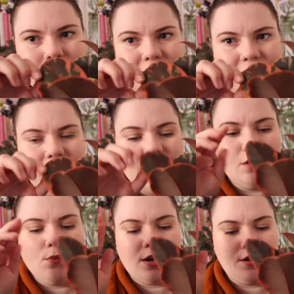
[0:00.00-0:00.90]
My
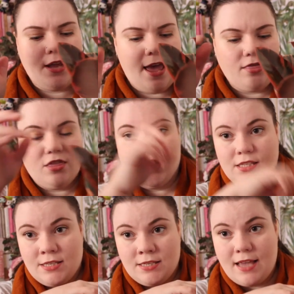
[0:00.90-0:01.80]
tinicky one
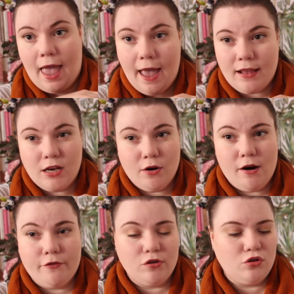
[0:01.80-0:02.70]
that's near
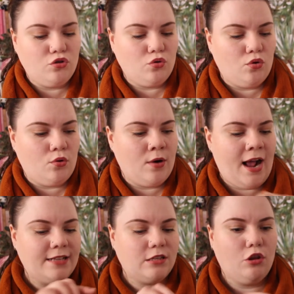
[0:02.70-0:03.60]
our front door
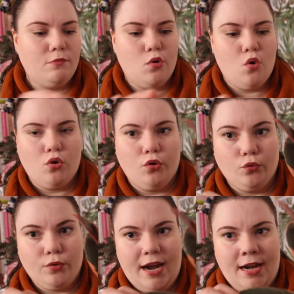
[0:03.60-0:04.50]
has a lot more
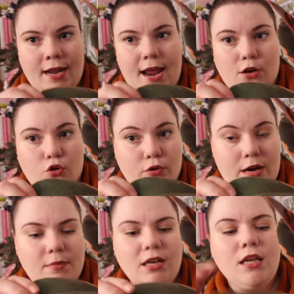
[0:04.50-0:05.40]
green and
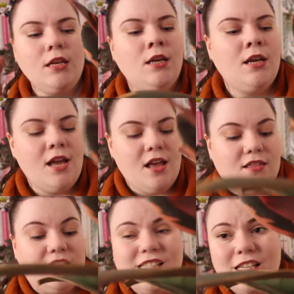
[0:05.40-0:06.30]
cream in it.
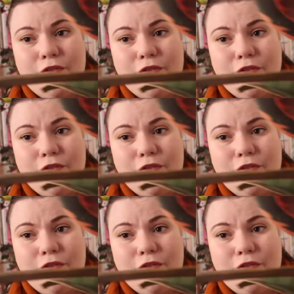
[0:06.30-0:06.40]
This has